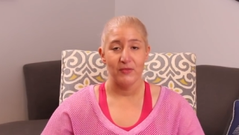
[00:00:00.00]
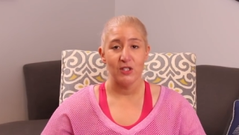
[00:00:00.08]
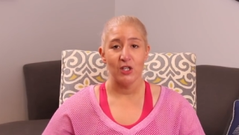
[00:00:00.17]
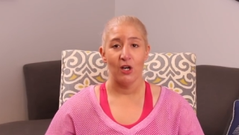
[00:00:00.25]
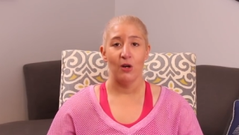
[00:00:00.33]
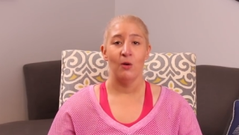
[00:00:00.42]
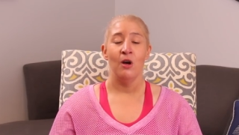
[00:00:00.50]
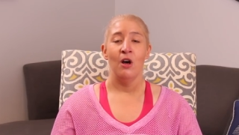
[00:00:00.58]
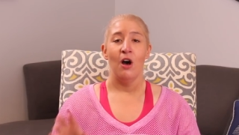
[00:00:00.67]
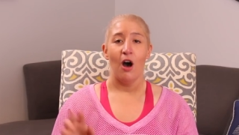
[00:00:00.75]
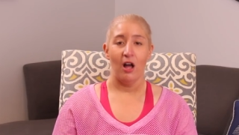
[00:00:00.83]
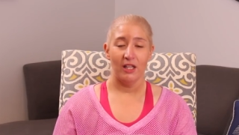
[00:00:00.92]
So
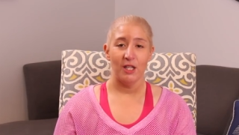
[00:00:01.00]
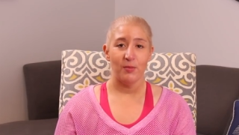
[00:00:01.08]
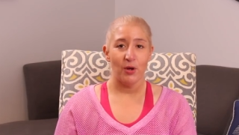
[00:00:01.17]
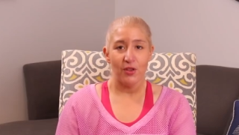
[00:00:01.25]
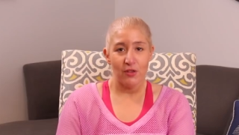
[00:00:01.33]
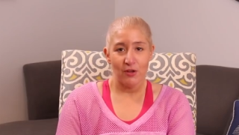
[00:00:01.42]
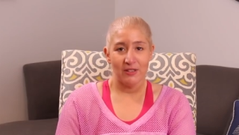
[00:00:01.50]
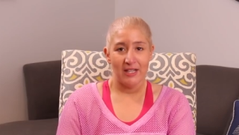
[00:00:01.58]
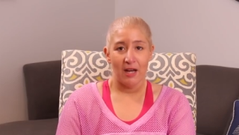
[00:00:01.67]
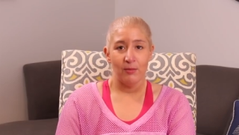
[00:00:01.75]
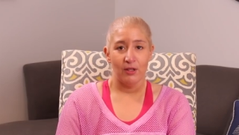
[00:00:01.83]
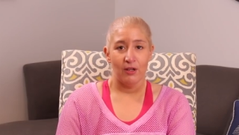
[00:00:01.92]
I'll link both of those
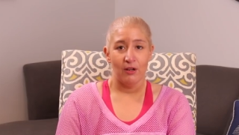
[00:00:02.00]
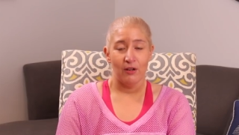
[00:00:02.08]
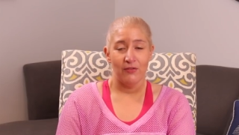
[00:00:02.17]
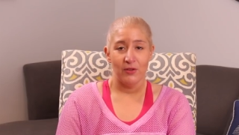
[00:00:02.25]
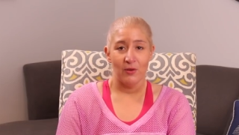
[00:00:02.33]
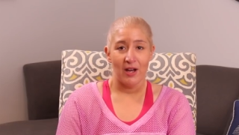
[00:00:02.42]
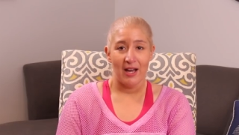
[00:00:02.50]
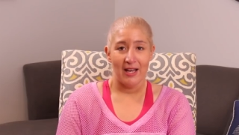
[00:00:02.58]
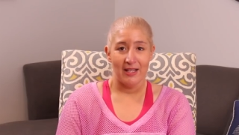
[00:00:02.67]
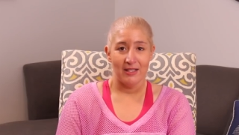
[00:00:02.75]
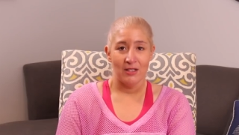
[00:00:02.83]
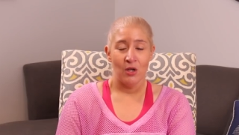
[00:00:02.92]
down below if you
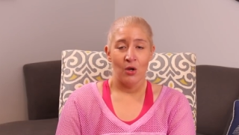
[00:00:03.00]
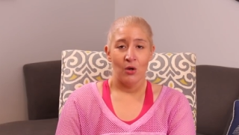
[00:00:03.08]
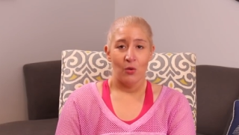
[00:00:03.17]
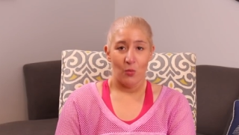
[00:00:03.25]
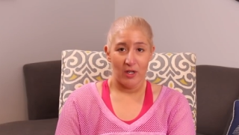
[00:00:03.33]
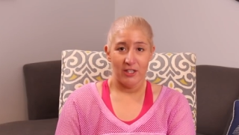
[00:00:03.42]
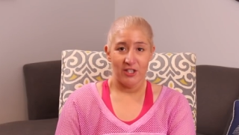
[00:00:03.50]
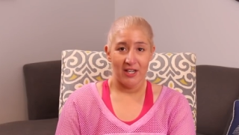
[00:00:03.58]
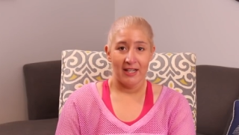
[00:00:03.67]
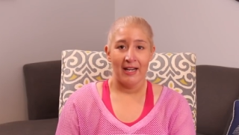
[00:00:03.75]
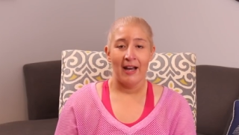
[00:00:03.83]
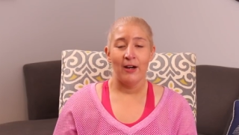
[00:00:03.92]
guys want to
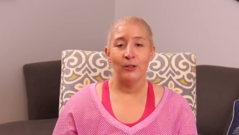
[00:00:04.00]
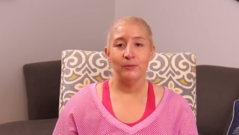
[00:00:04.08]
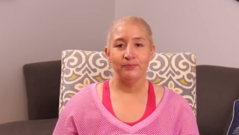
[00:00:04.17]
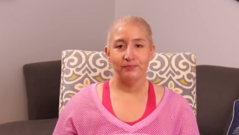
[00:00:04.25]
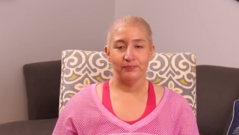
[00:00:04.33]
check it out.